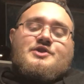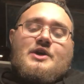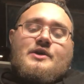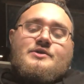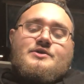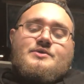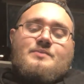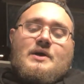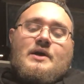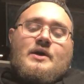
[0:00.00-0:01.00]
change
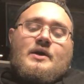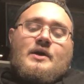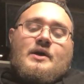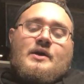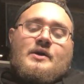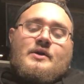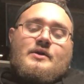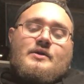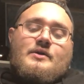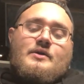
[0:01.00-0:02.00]
my
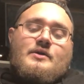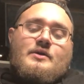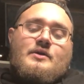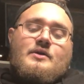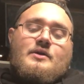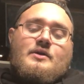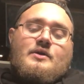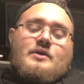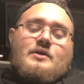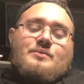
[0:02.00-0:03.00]

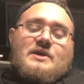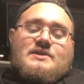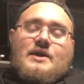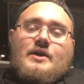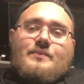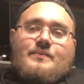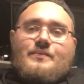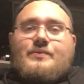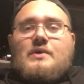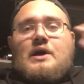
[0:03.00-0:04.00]
my setup
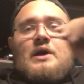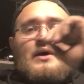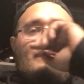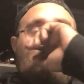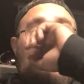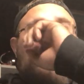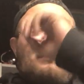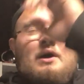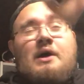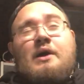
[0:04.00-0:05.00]

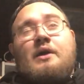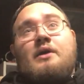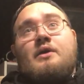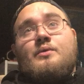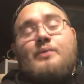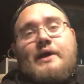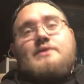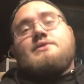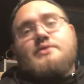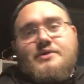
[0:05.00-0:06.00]
on my
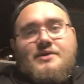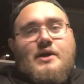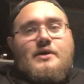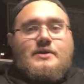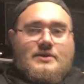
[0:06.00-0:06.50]
passenger side.